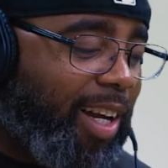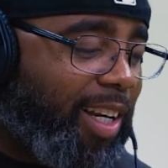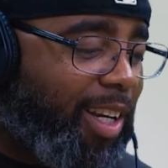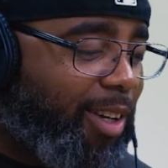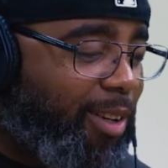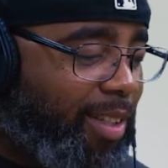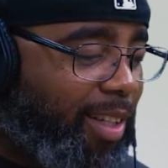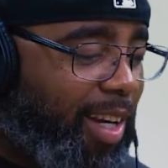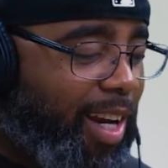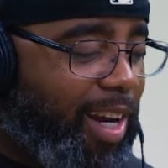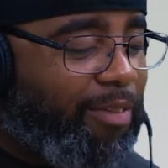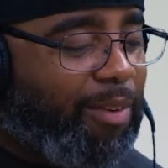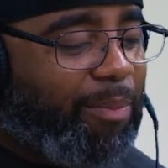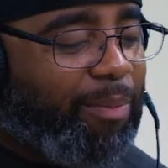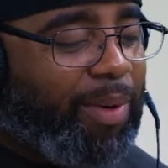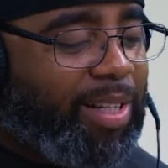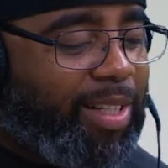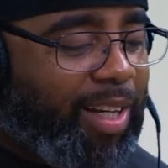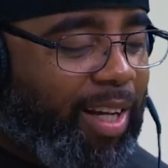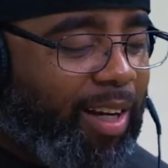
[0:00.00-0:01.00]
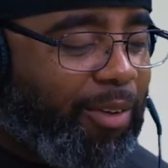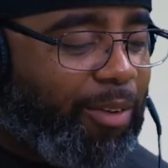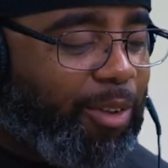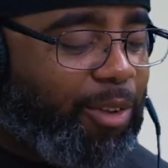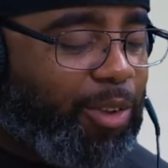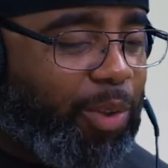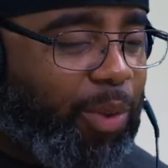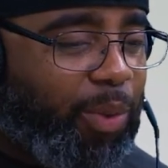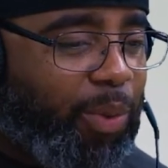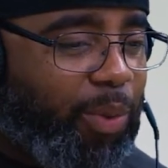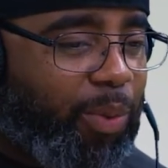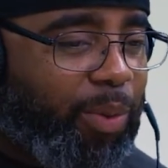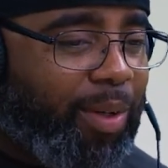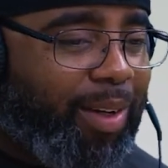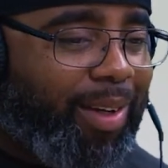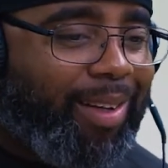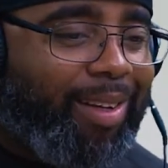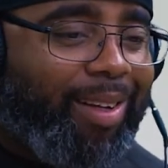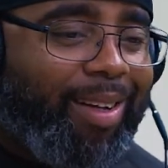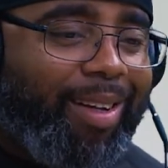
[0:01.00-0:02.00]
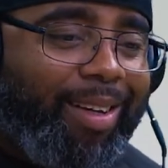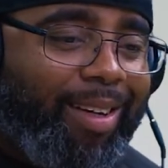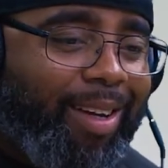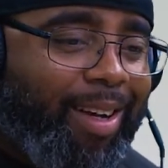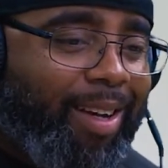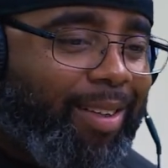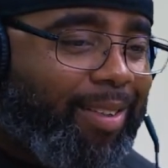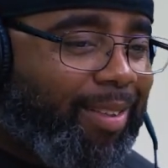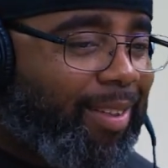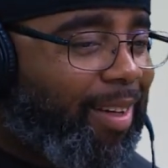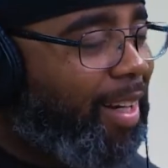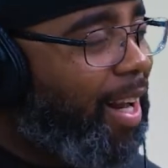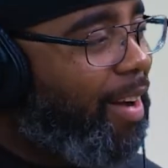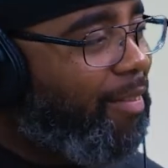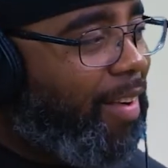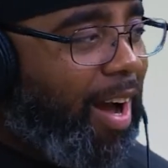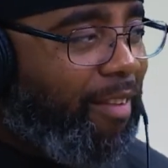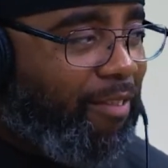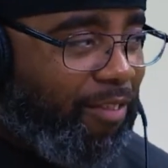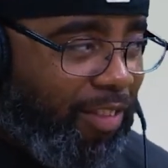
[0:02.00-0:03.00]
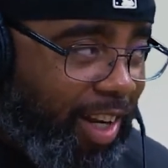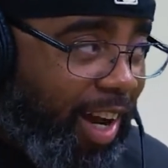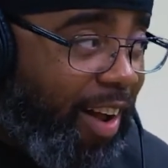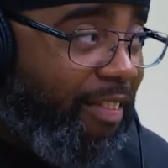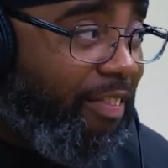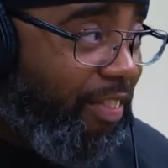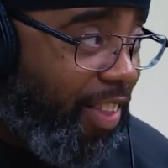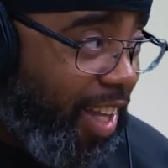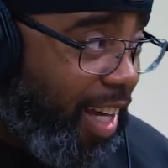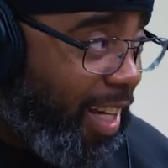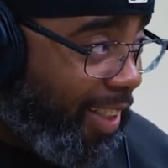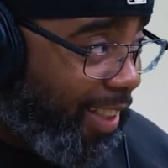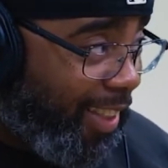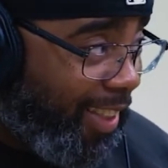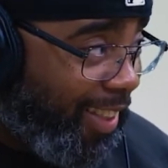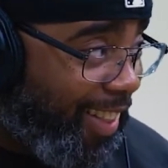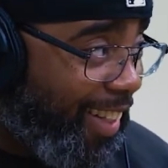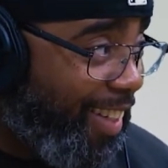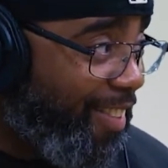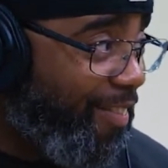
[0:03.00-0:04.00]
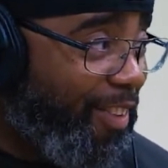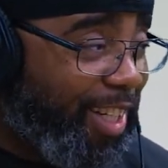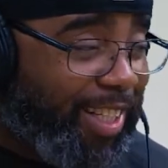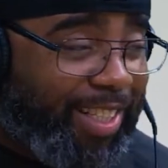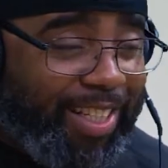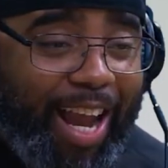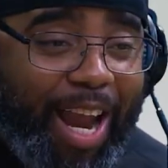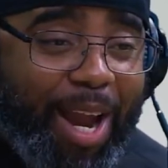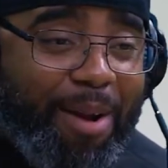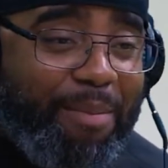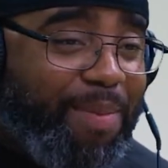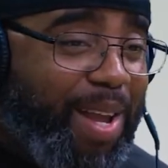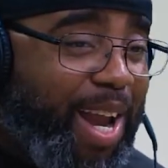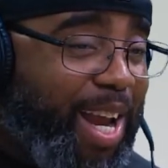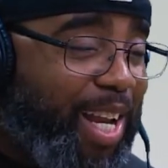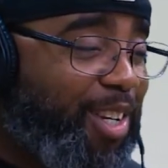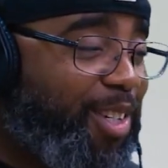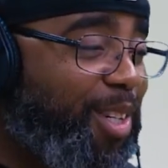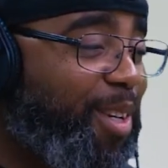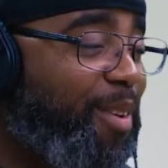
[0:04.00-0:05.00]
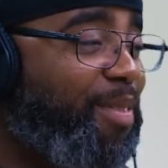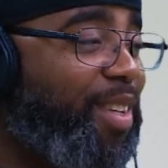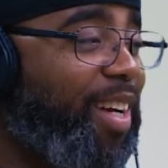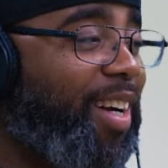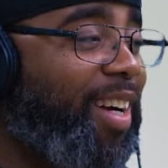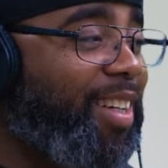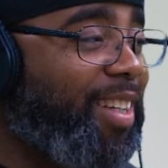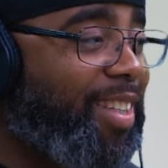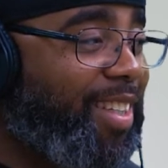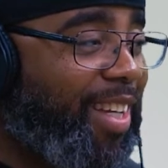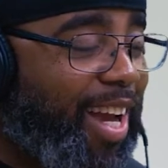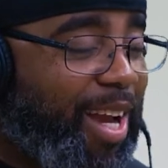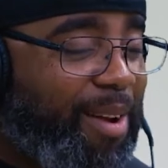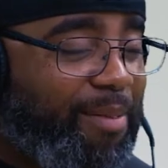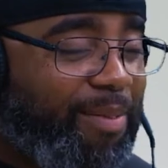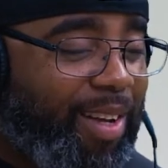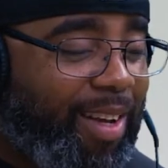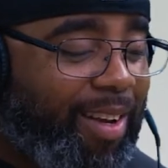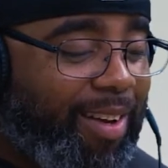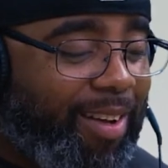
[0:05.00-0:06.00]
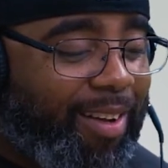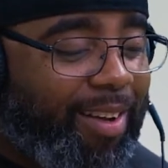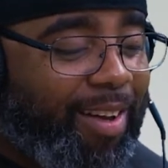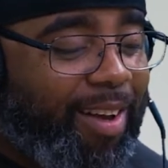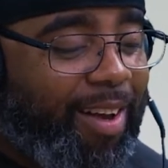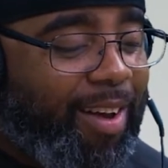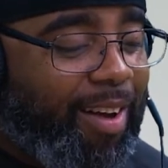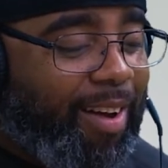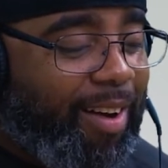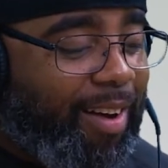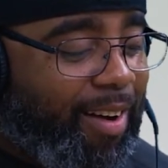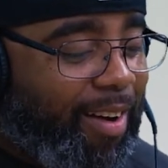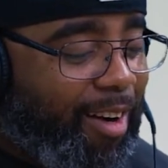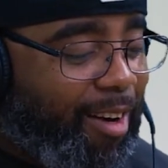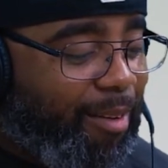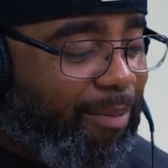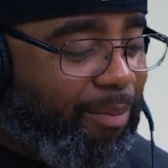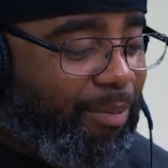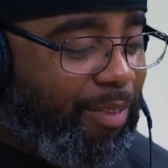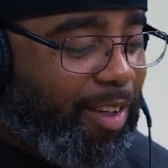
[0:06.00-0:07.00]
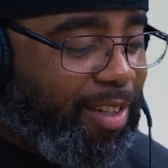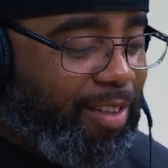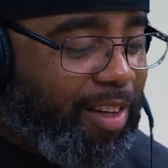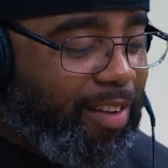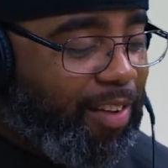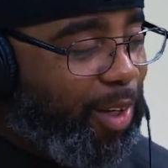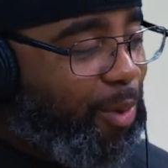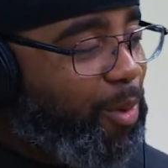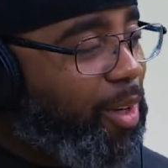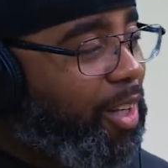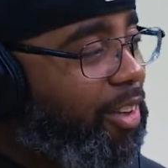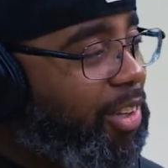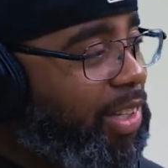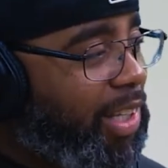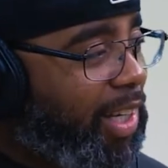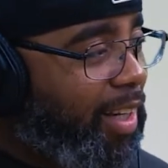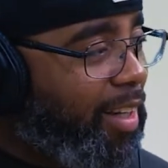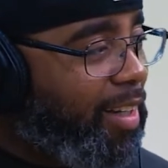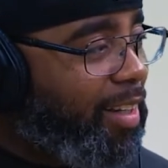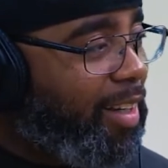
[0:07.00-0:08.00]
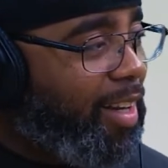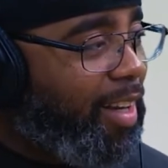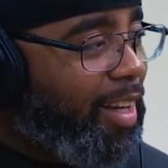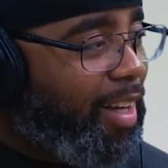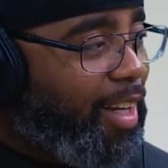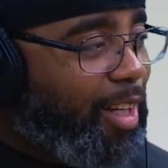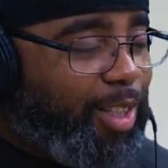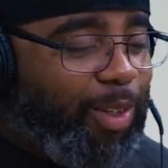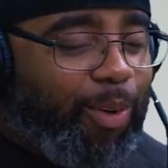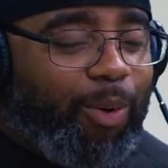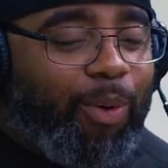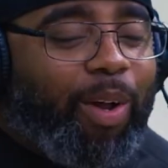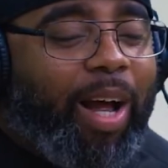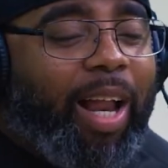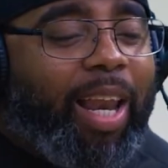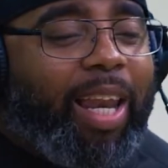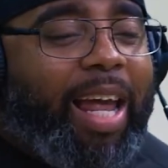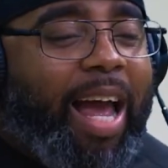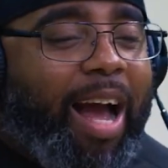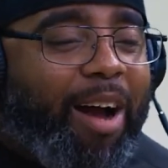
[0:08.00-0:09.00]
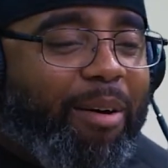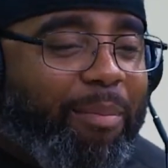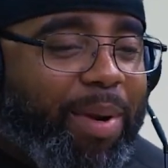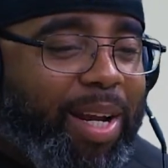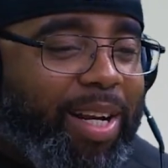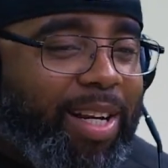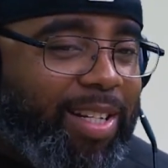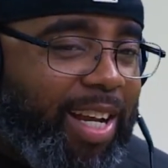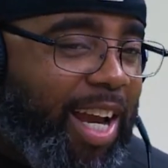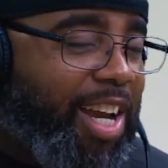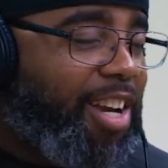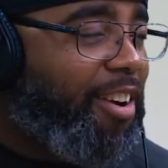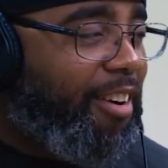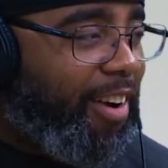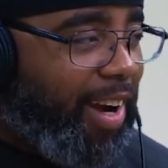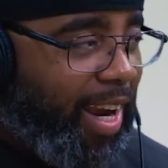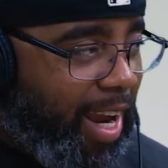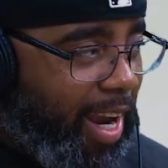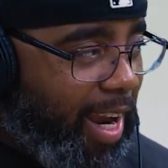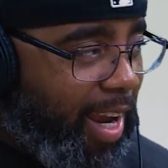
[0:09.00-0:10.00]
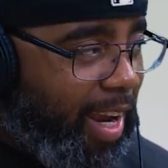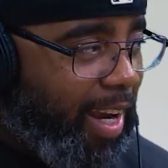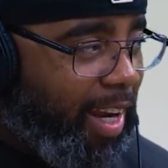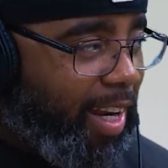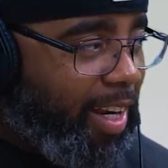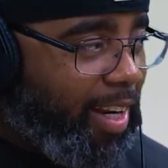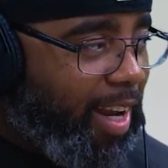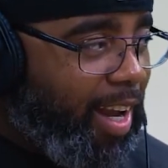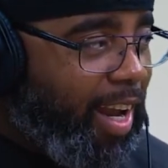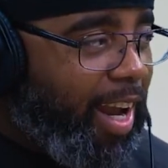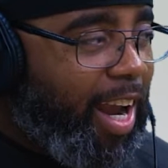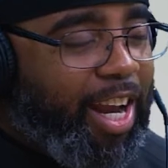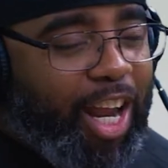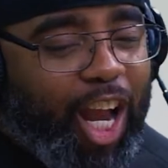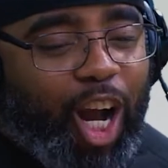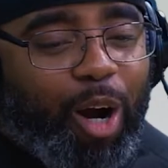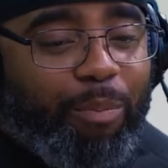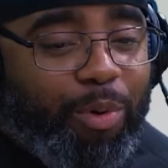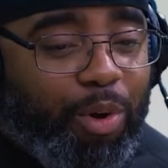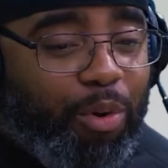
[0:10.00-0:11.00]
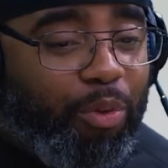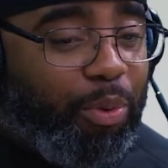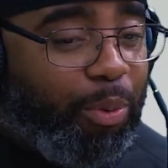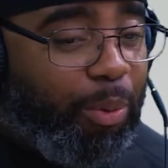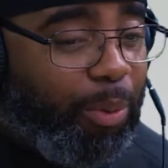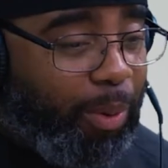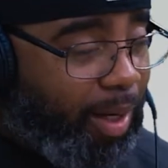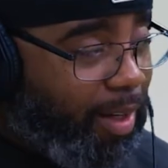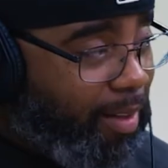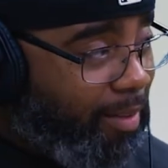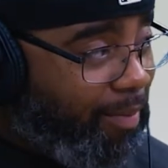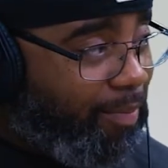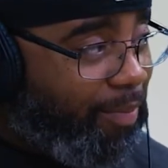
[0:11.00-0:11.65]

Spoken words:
like you said, from these elders who, yeah, son, I've done this. The same thing that you've done, the same thing. There's nothing new under the sun. So allow me to take your hand and help you through it,